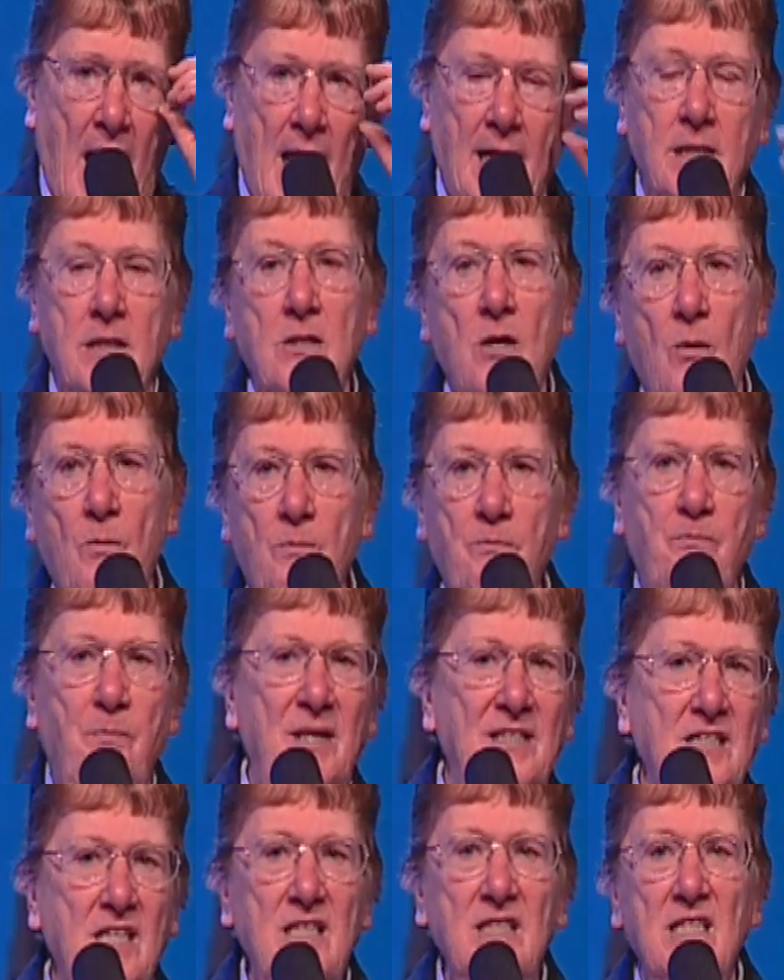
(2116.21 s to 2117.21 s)
And you know,
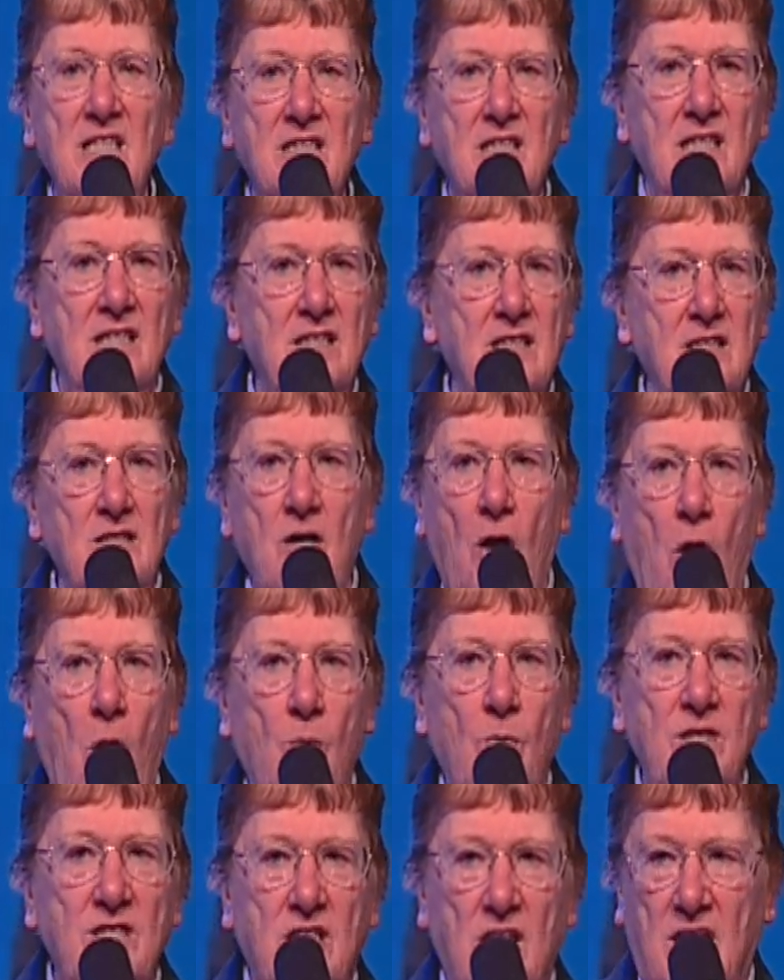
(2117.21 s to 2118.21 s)
busyness isn't
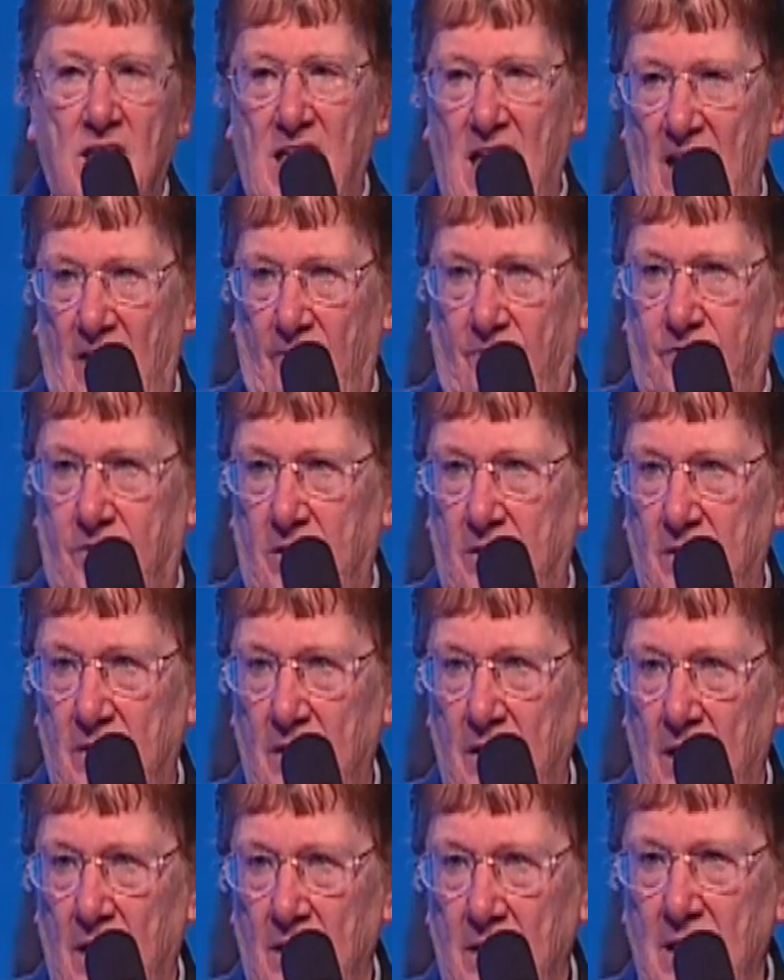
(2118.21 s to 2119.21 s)
always a gift
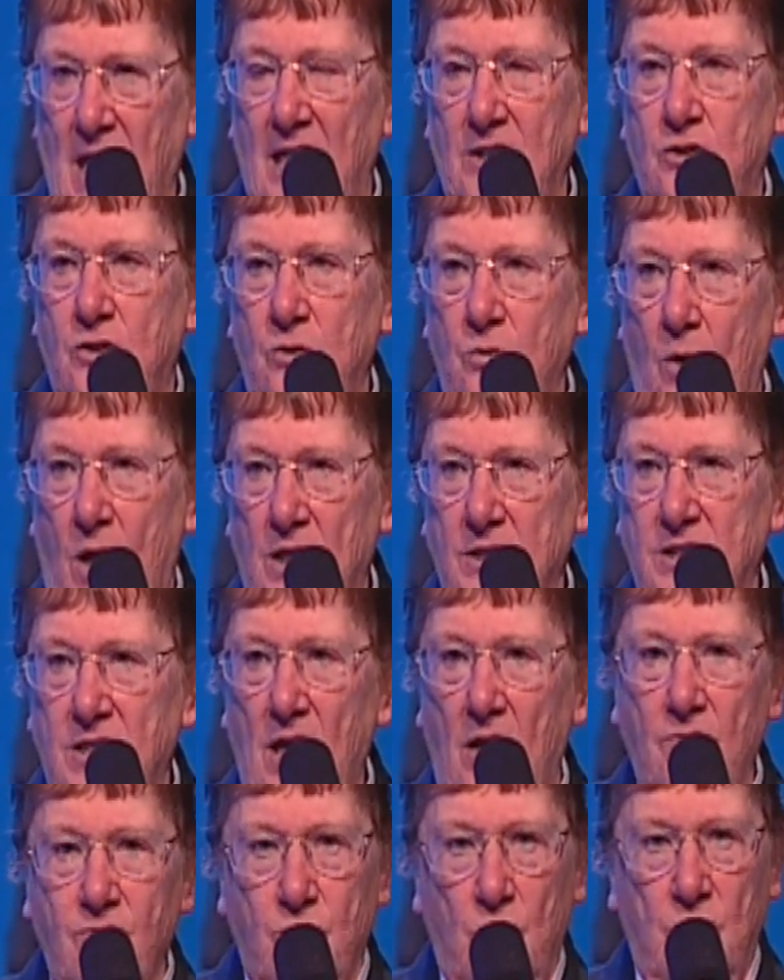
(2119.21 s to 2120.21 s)
not to
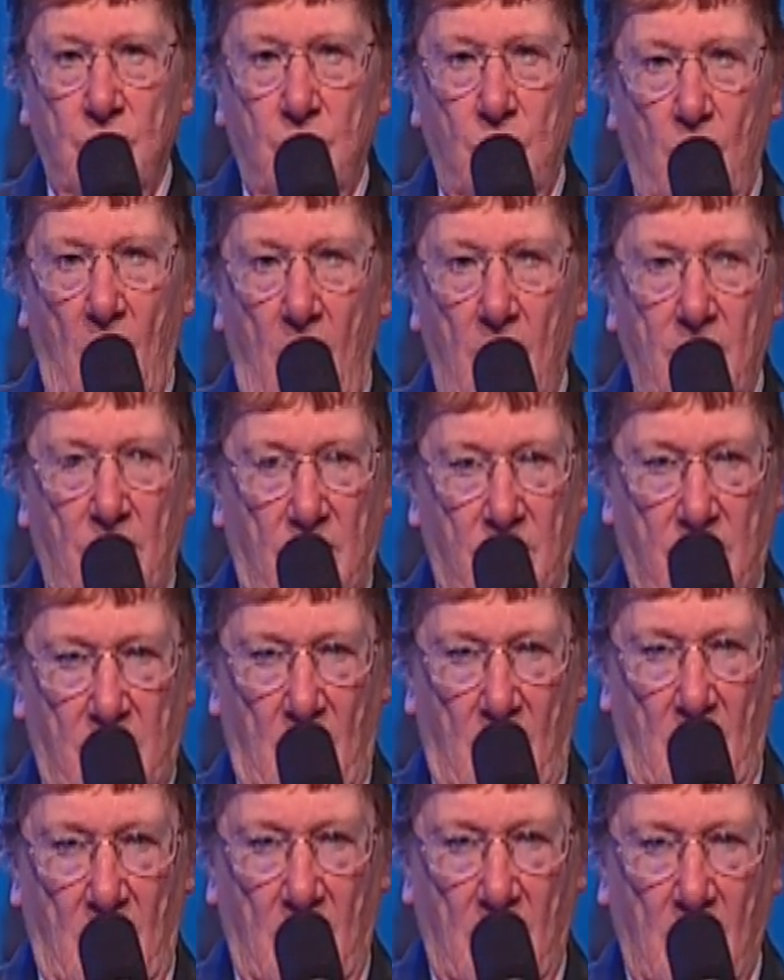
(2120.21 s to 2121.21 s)
ourselves or to
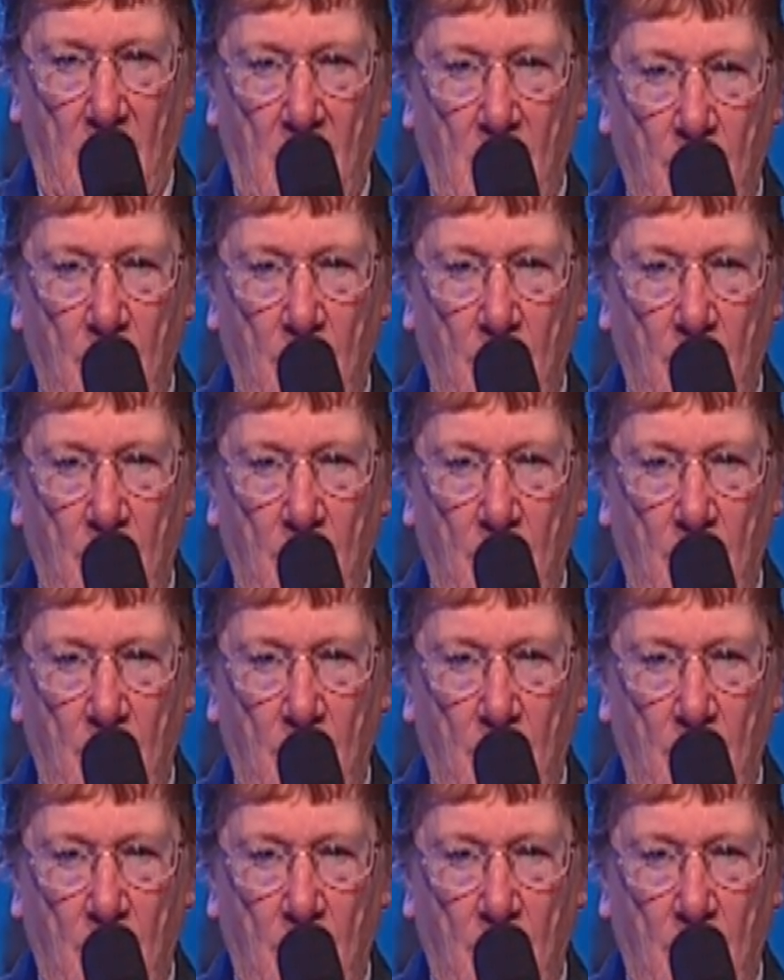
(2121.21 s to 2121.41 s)
others, huh?